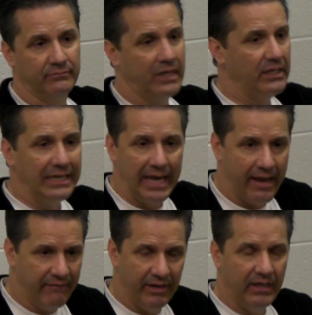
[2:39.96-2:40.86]
They didn't
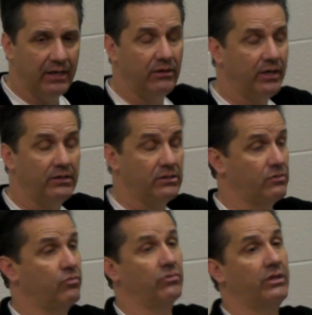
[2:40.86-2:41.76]
have any. They
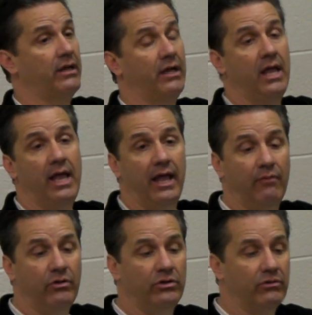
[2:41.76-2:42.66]
just were. They
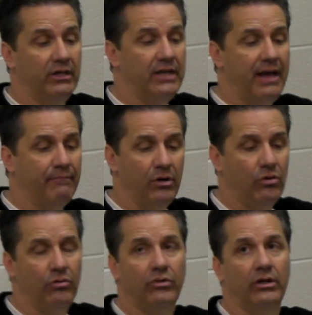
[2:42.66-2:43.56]
and when you're in that
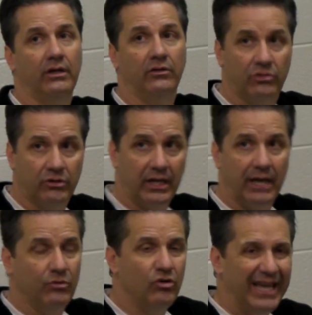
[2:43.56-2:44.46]
mode during a
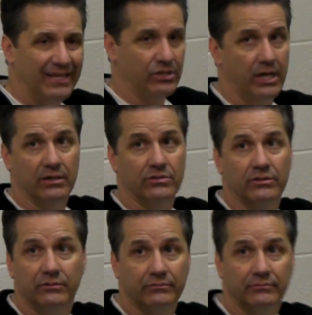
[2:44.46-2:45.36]
game, you can't change.
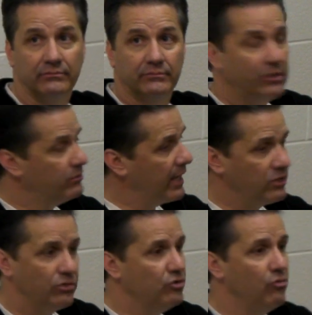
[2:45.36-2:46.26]
You're,
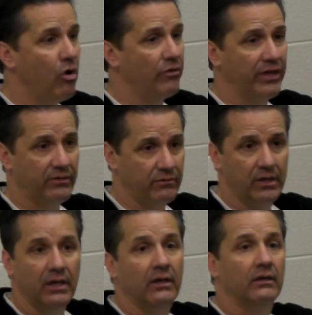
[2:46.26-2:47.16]
that's who you are. You
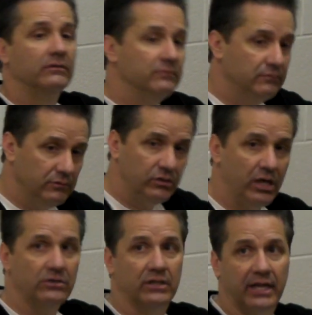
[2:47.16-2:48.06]

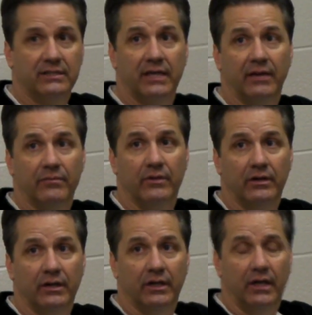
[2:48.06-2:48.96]
change the next game.
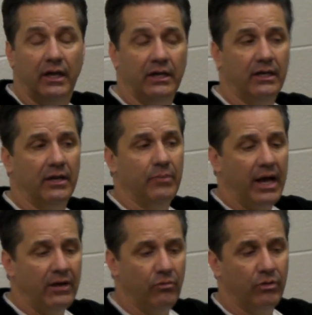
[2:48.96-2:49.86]
And again, but
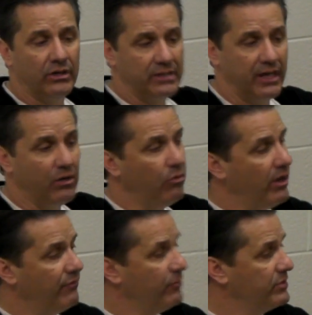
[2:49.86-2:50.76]
I don't want to take
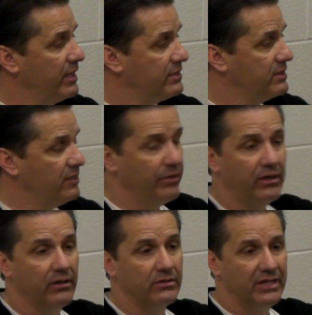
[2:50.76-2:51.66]
away from Tennessee
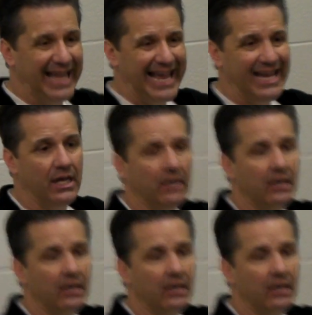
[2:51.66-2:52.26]
because they